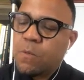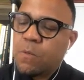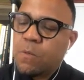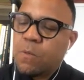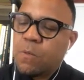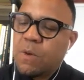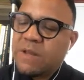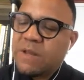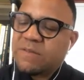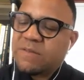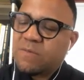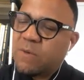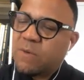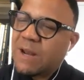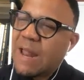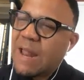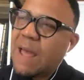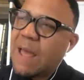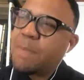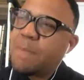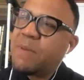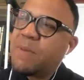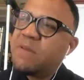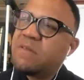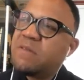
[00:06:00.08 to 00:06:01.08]
what's what
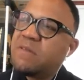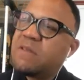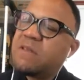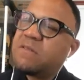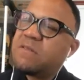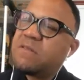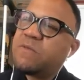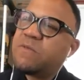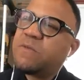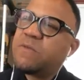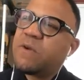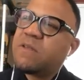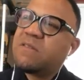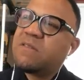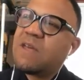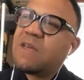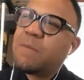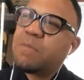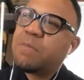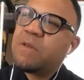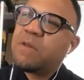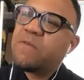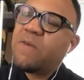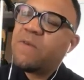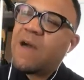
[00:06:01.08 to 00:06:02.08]
happens is for
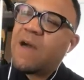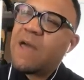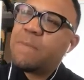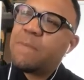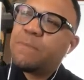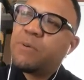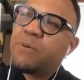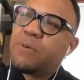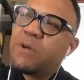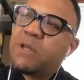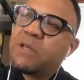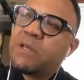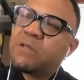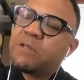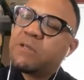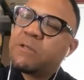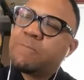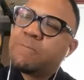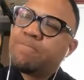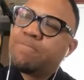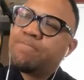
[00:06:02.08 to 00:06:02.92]
example if i put